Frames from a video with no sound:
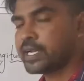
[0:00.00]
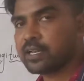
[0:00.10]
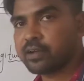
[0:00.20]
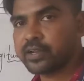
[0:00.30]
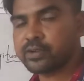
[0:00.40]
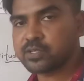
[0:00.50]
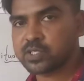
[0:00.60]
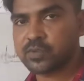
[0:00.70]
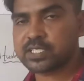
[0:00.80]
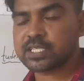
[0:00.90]

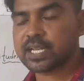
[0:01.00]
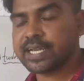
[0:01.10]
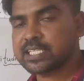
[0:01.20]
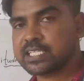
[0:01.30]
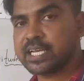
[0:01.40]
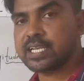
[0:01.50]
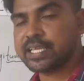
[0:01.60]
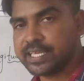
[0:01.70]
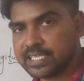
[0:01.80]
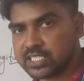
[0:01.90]
longitudes which lies in
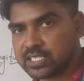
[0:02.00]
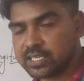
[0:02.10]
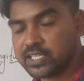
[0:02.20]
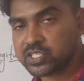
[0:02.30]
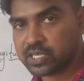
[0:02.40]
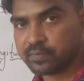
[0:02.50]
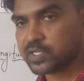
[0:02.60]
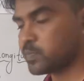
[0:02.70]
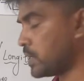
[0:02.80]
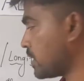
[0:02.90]
eastern
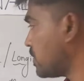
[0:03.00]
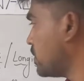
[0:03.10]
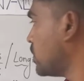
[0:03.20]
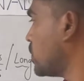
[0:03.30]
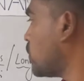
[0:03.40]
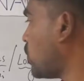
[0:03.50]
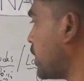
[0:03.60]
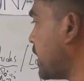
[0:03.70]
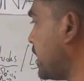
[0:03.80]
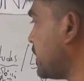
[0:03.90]
hemisphere,
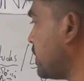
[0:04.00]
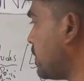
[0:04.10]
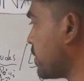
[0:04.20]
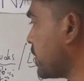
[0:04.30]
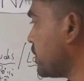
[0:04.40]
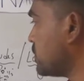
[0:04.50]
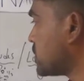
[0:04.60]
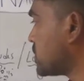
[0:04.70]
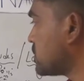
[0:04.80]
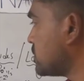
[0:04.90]
180
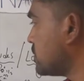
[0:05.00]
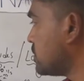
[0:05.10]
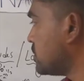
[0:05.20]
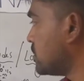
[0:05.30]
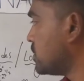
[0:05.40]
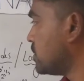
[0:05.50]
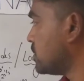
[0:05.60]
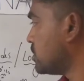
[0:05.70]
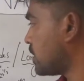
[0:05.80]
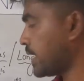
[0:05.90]
longitudes
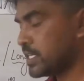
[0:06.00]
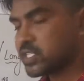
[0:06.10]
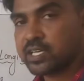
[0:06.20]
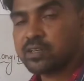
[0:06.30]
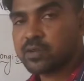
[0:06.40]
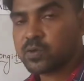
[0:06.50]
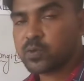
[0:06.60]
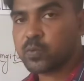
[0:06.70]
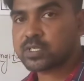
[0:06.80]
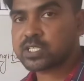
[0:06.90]
lies
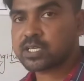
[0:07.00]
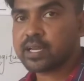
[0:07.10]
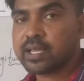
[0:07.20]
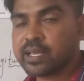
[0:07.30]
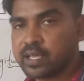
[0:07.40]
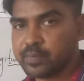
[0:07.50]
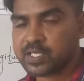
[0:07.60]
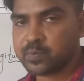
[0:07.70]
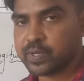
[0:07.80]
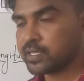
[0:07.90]
in western
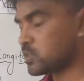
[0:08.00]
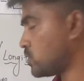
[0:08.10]
hemisphere. So